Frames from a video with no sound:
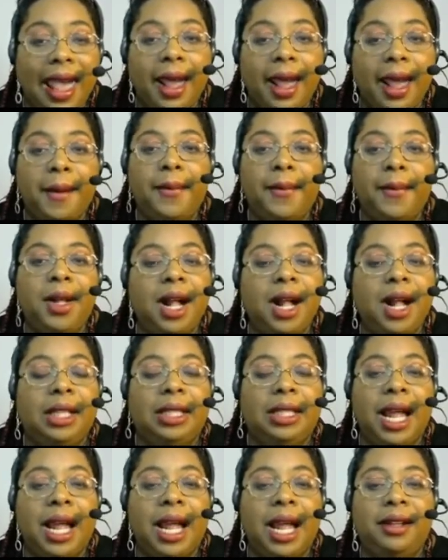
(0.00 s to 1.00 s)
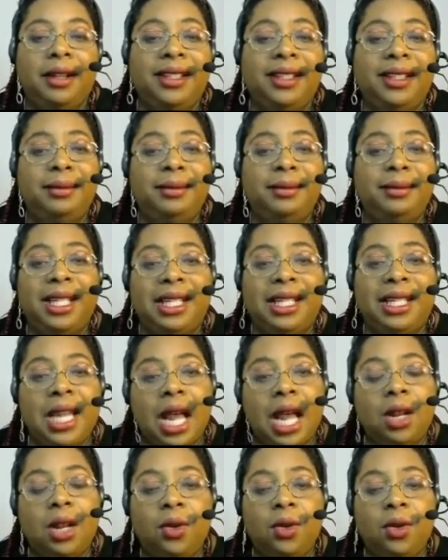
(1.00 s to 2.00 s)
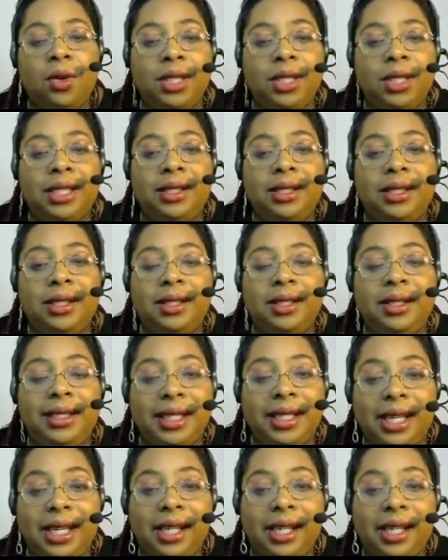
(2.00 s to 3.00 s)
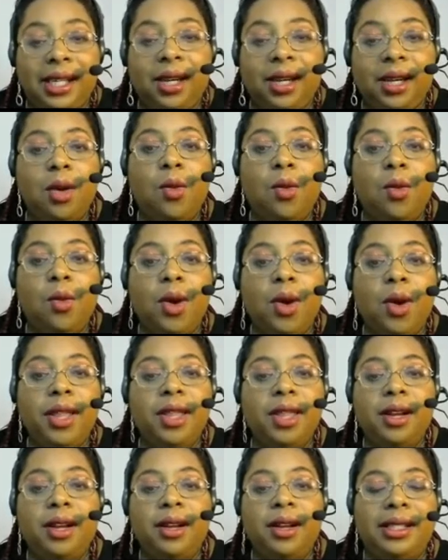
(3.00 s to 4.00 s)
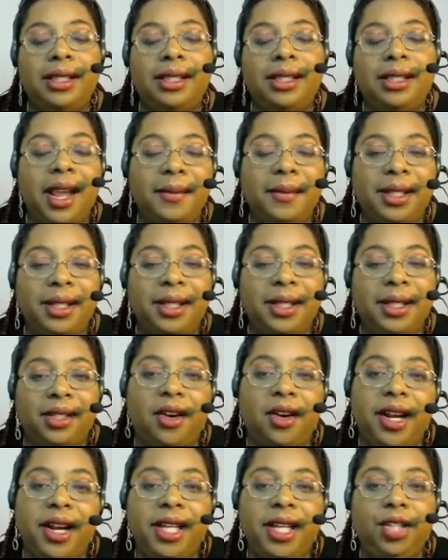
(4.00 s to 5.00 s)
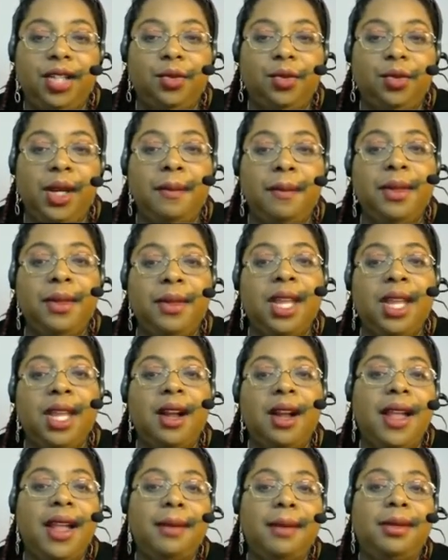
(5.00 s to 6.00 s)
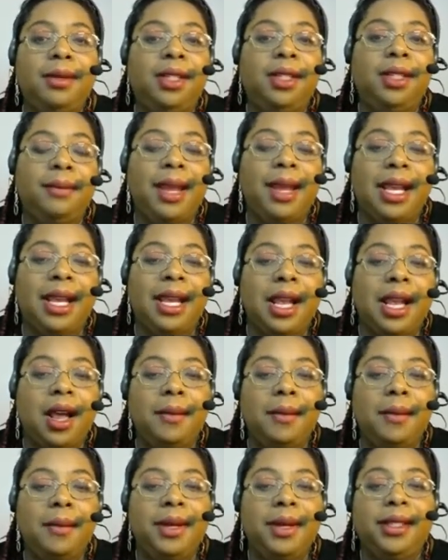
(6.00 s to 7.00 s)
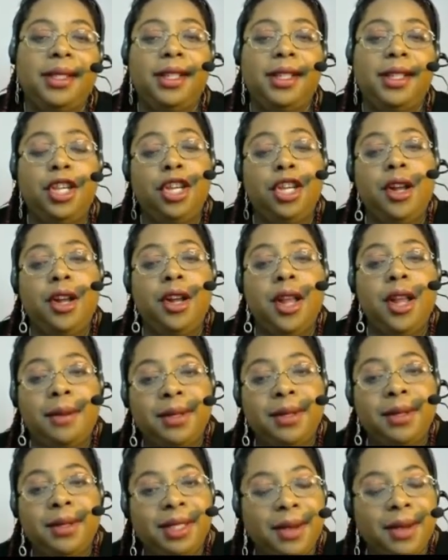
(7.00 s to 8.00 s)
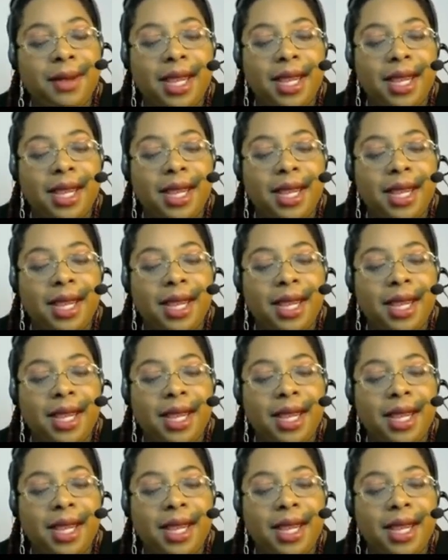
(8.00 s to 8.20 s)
app allows them to not only see what their assignments are each week, but they're able to make comments. You're able